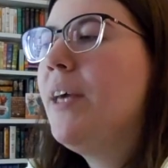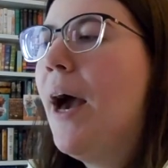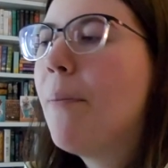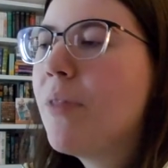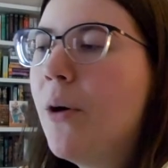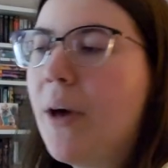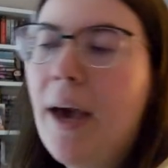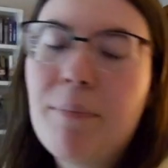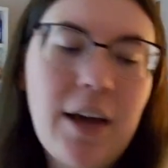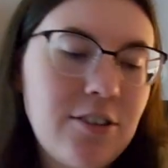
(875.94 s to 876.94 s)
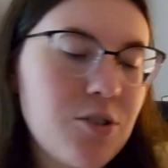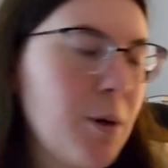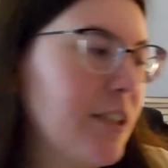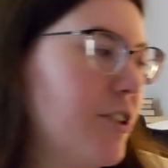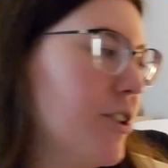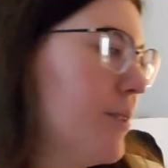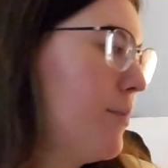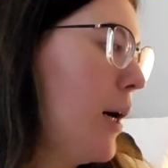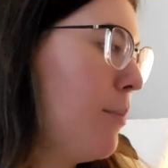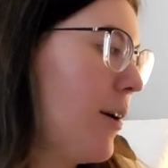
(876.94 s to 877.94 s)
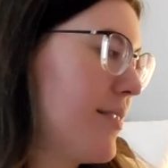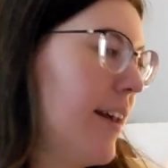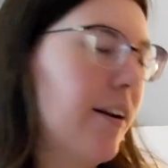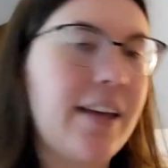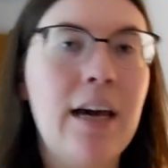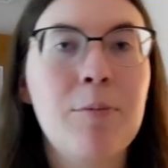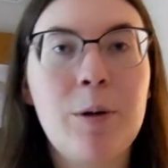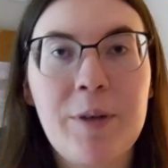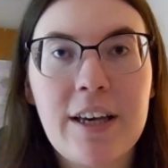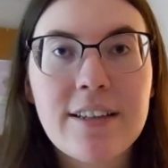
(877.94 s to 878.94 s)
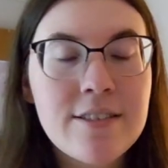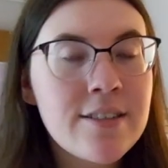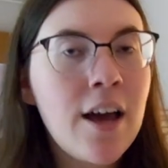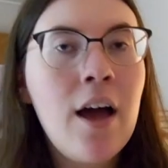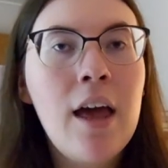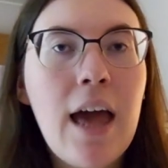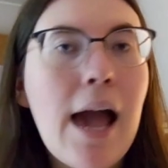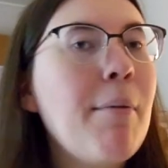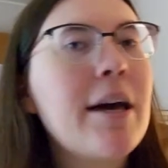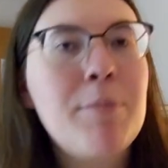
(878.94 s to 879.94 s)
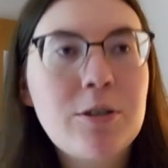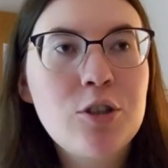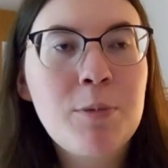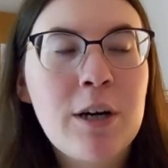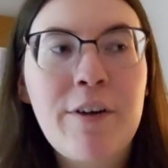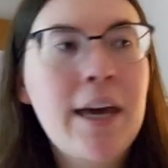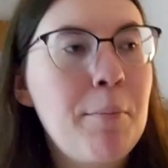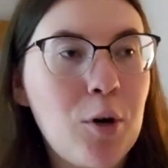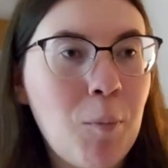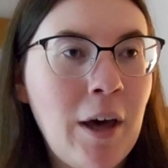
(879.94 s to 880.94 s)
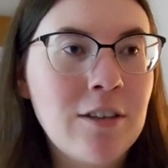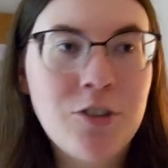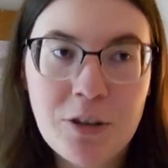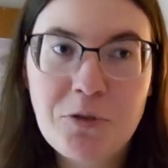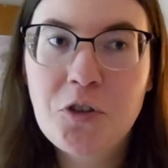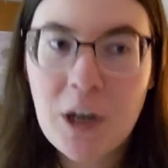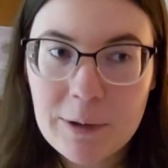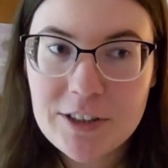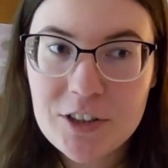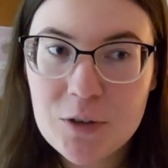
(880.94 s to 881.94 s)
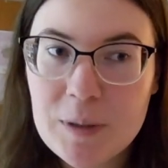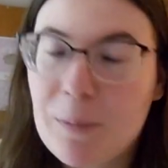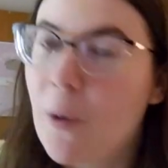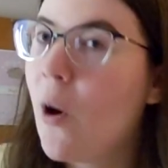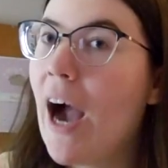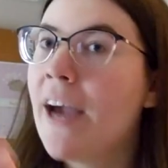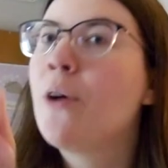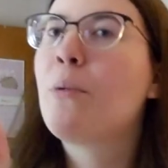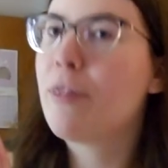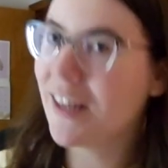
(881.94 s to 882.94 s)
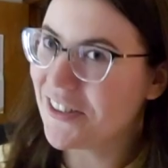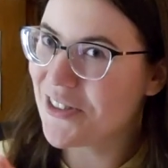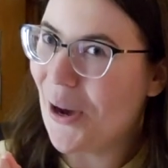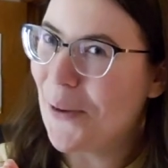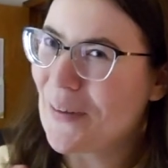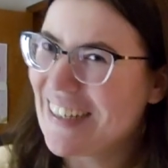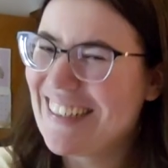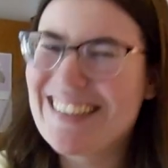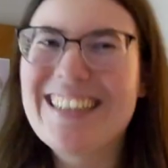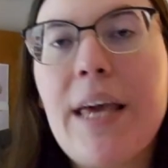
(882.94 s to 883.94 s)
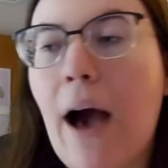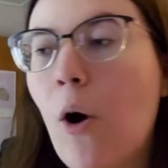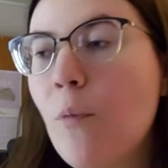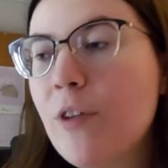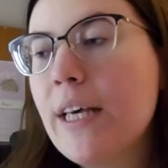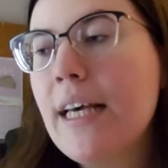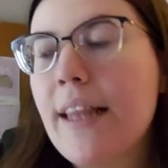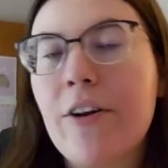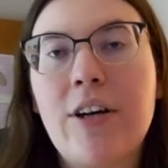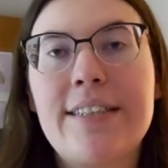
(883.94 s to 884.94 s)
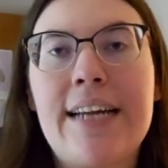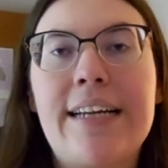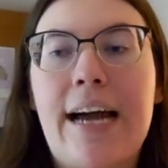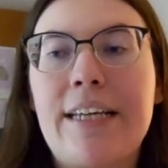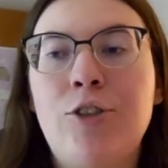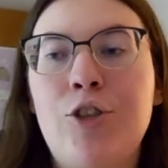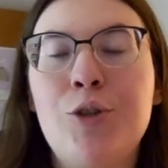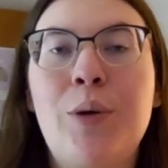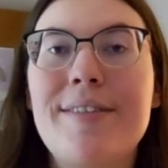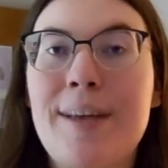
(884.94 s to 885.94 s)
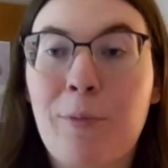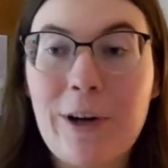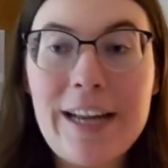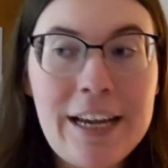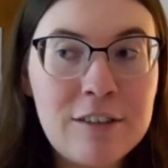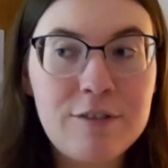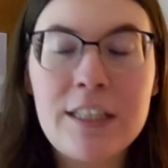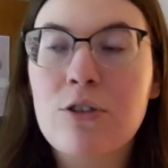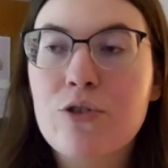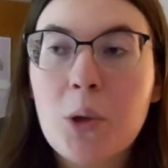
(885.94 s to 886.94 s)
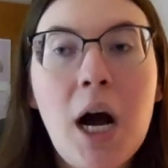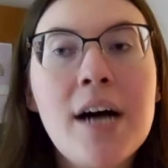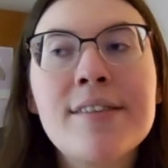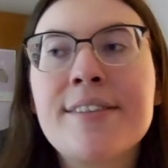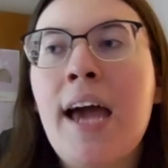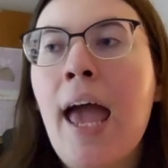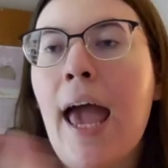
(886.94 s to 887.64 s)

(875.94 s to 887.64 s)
But yeah, okay. I just wanted to unbox that on camera, because am I a booktuber if I get book mail and don't show it to you people? I don't think so. But yeah, hopefully later on tonight I can do some reading, fingers crossed.